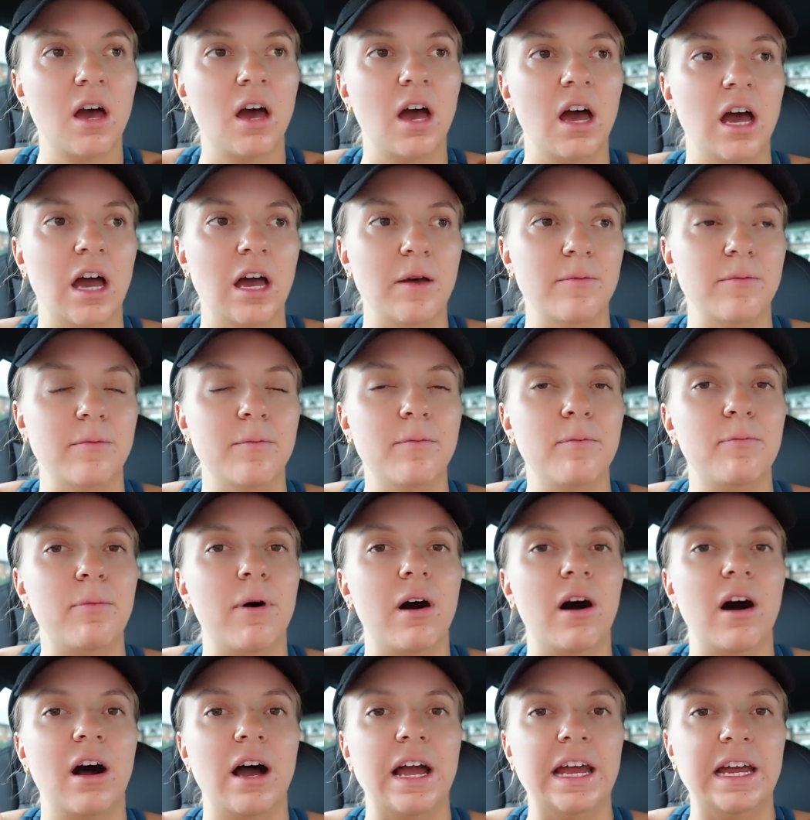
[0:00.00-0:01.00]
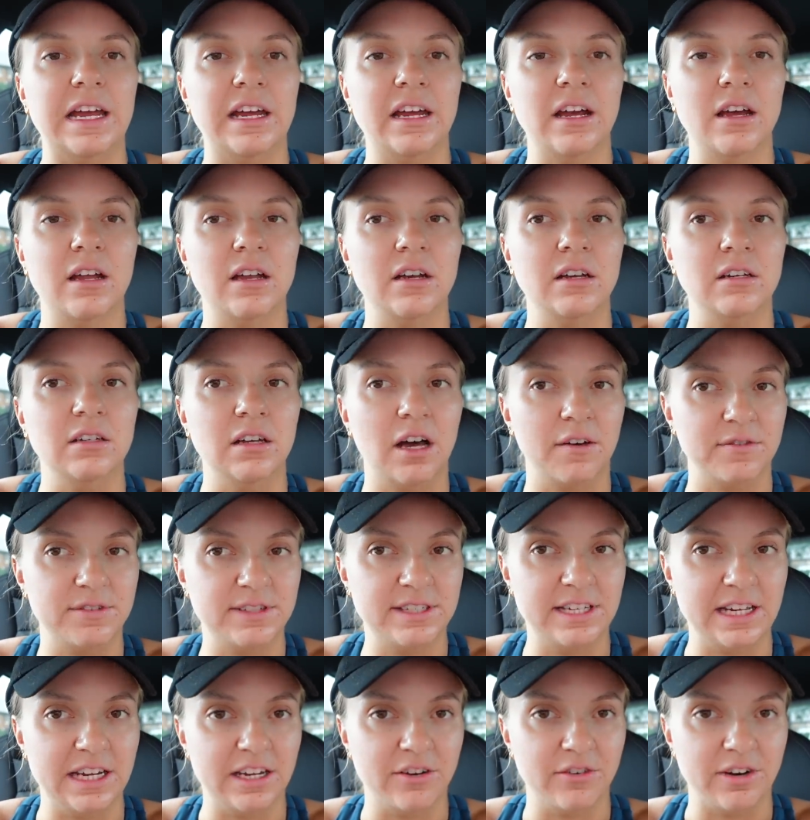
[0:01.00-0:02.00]
Um, but I love
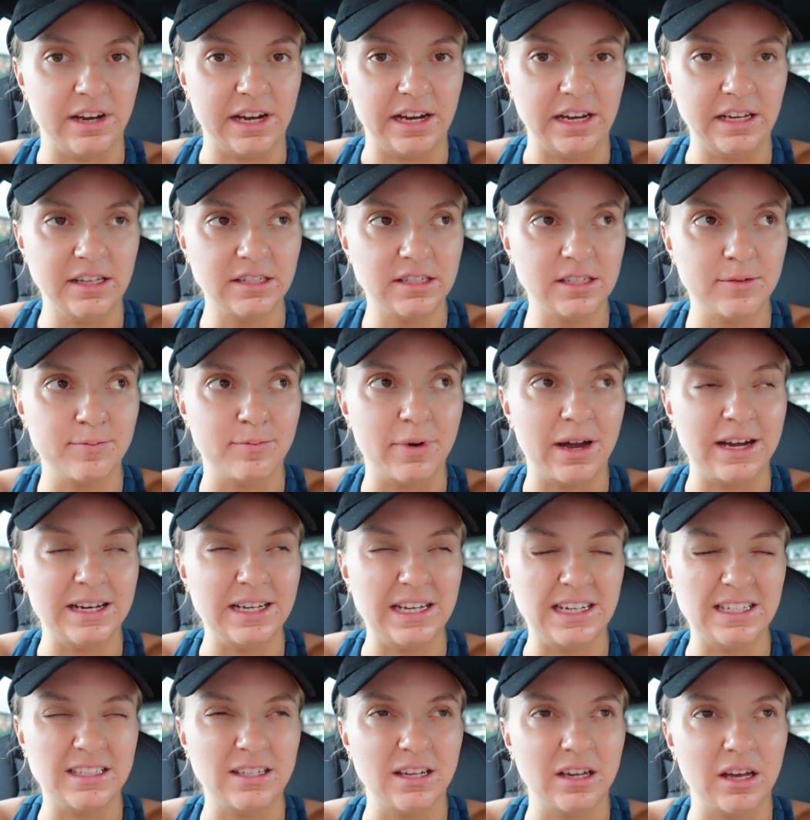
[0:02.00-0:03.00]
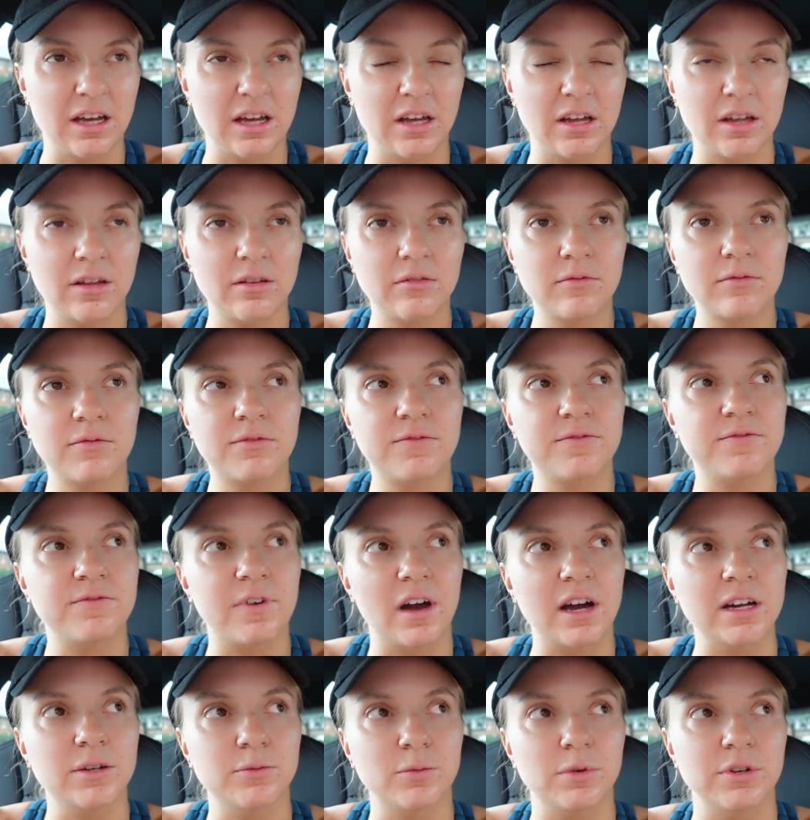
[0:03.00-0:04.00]
series, but I need to
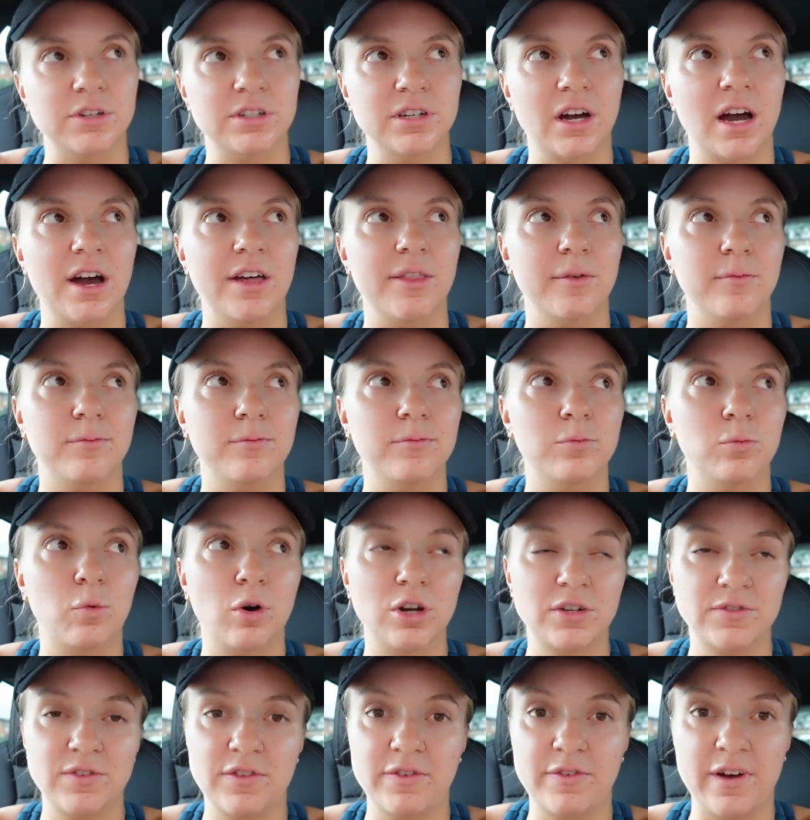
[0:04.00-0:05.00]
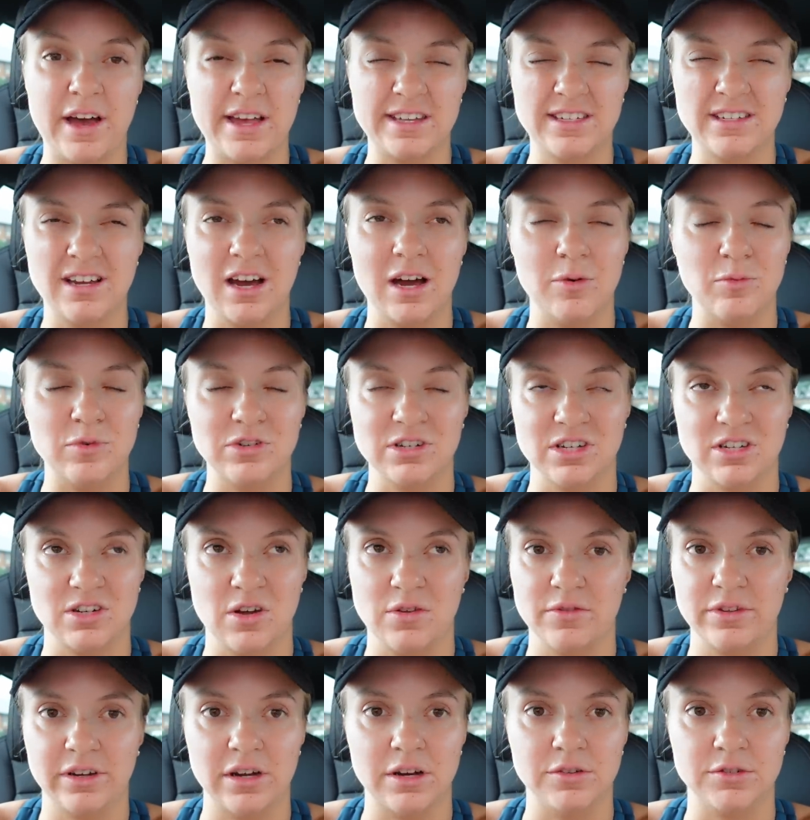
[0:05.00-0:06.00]
find one to either watch for the first time, which I
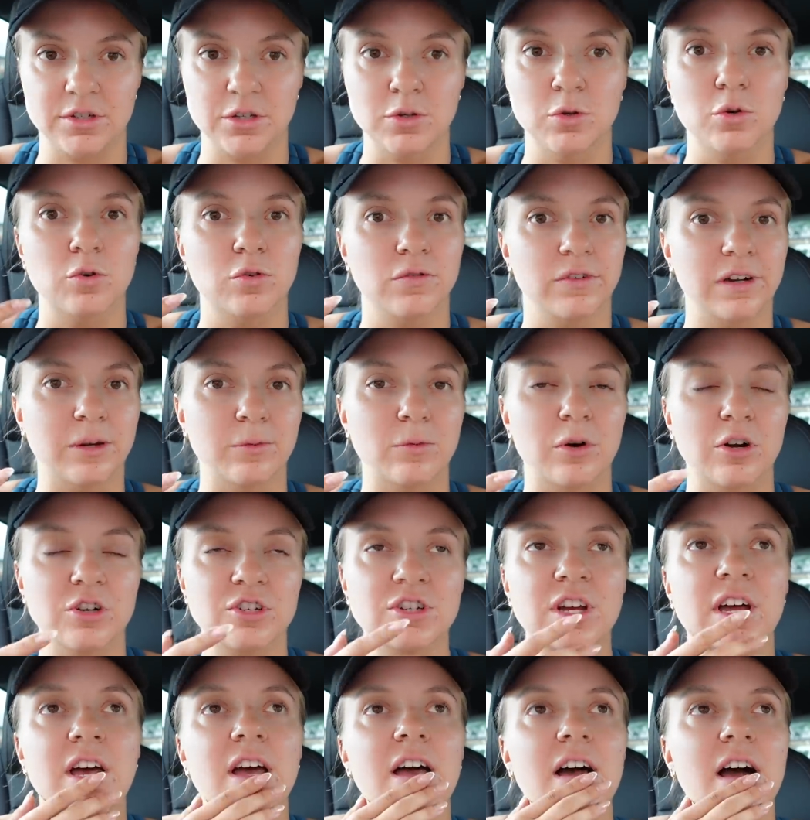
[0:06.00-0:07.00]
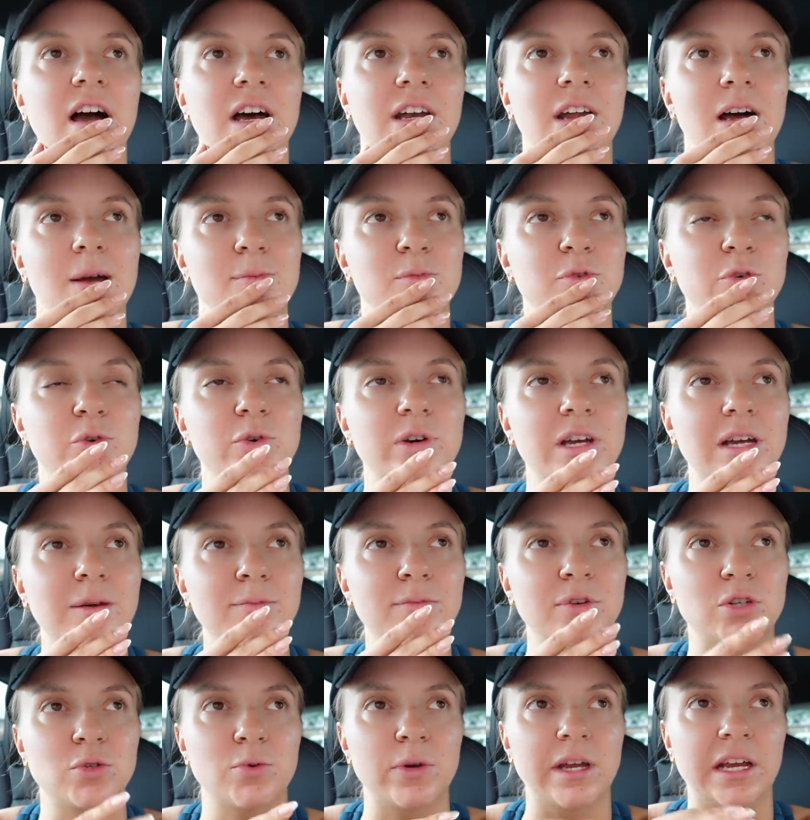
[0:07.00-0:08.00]
don't think I'll do, or rewatch. And I'm toying
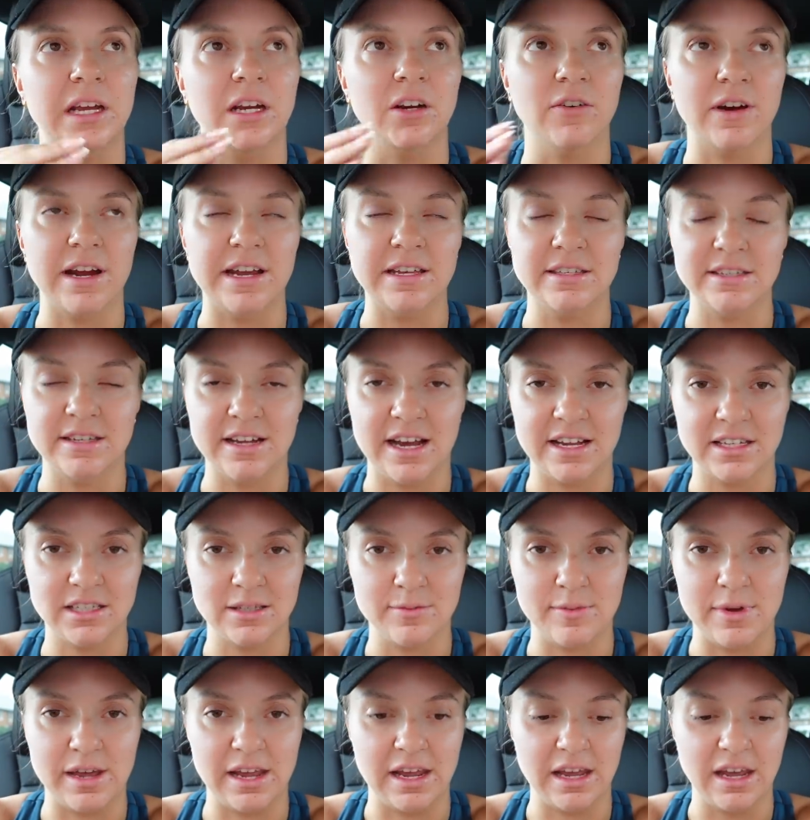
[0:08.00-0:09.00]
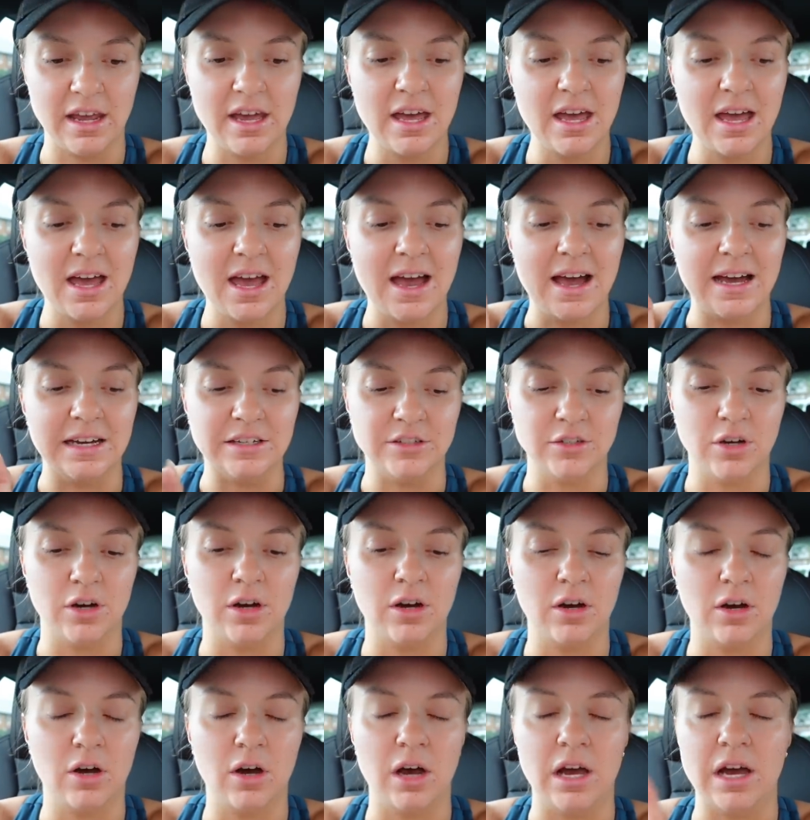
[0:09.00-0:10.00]
between Grey's Anatomy and
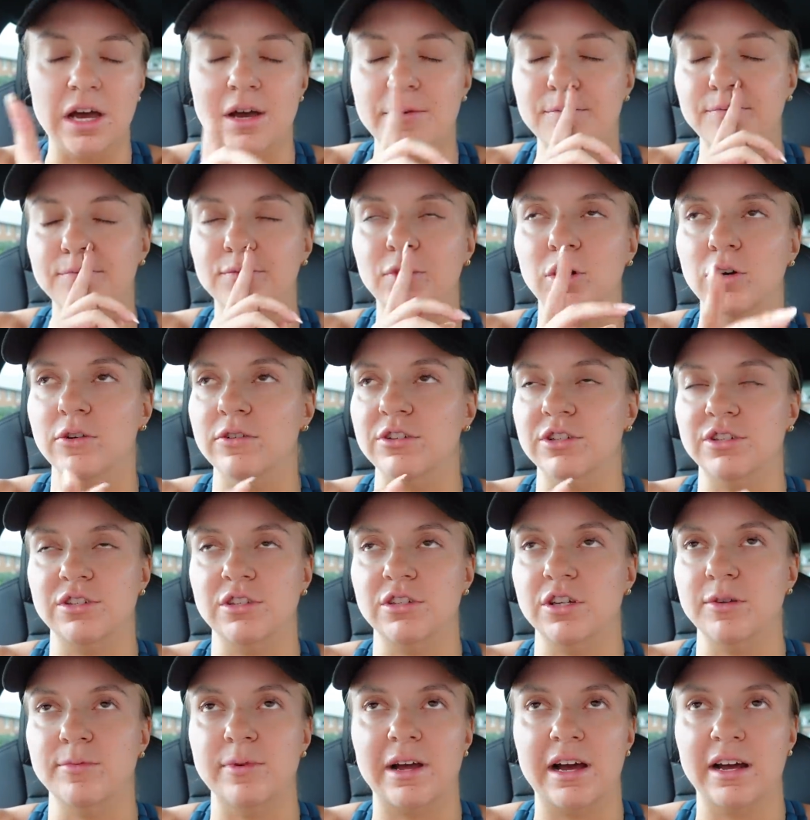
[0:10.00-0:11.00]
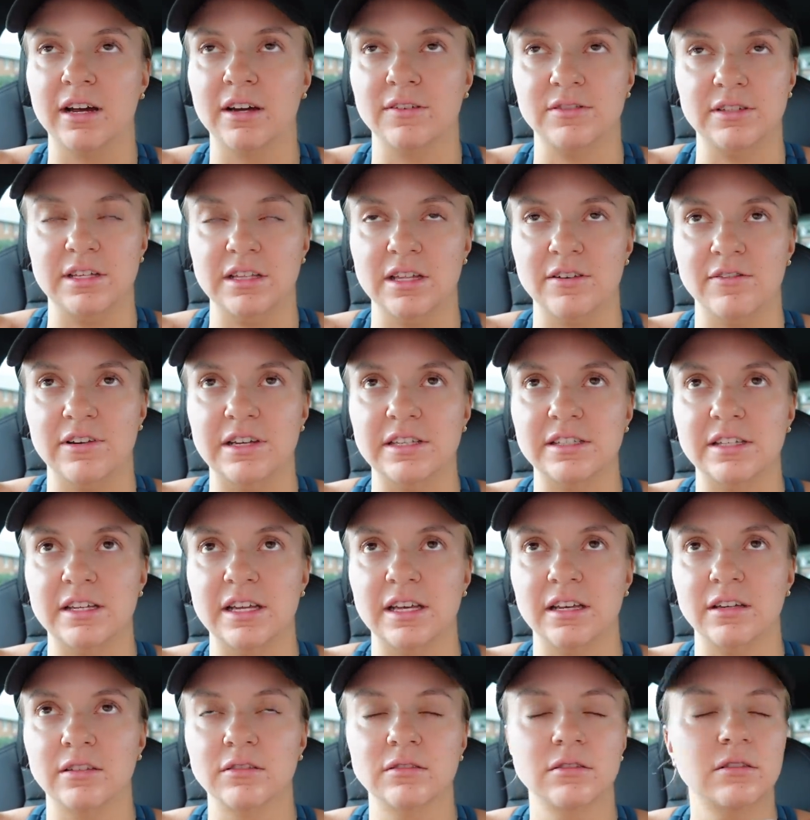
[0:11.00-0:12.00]
um, not Orange is the New Black. I've seen that
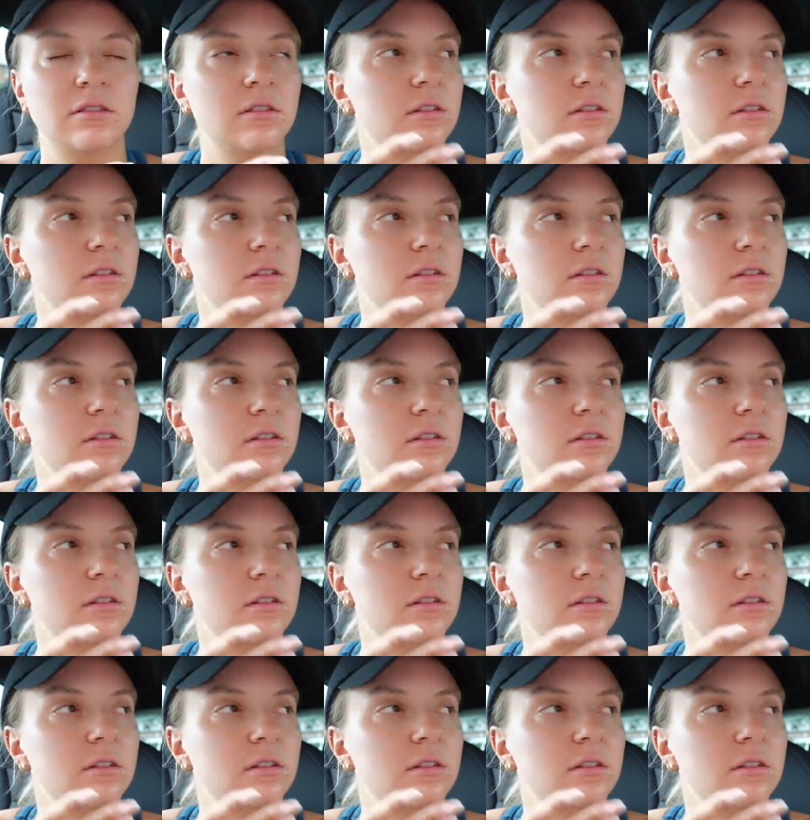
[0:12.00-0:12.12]
recently.